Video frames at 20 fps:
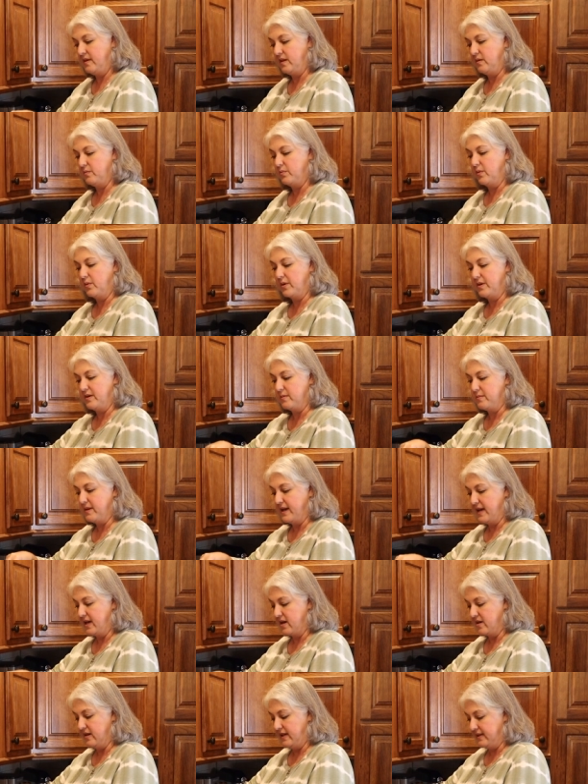You pour your
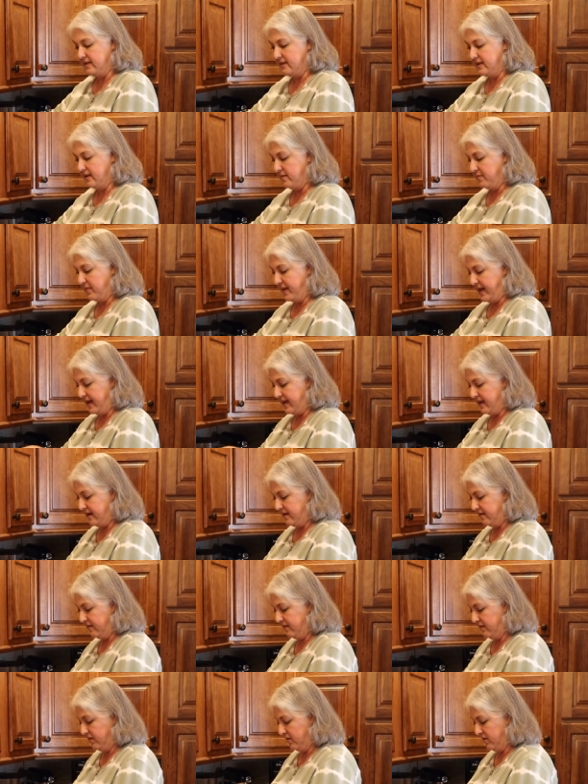batter into the pan